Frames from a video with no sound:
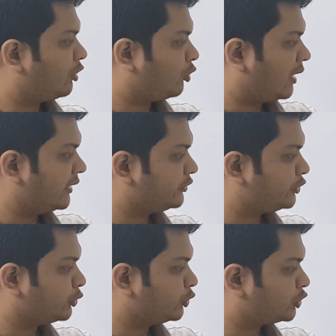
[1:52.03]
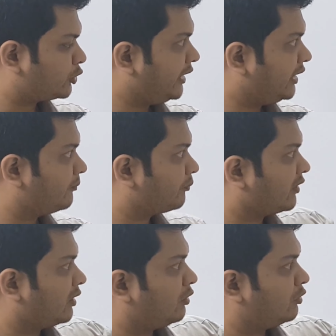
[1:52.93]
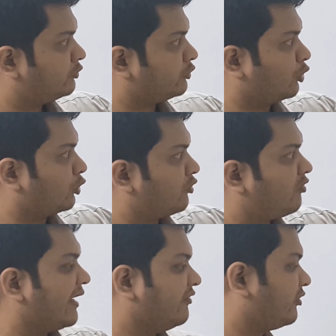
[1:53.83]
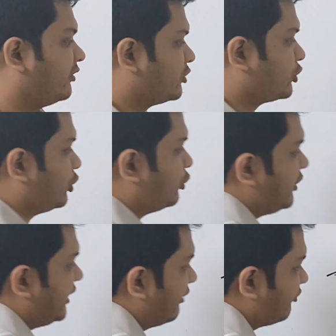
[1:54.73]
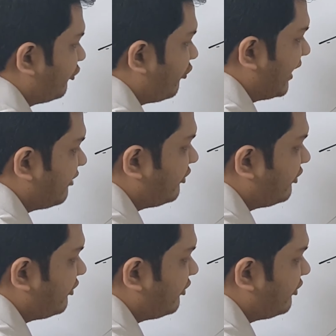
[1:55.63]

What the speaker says: 1, 2, 3, 4, 5. So we have a 5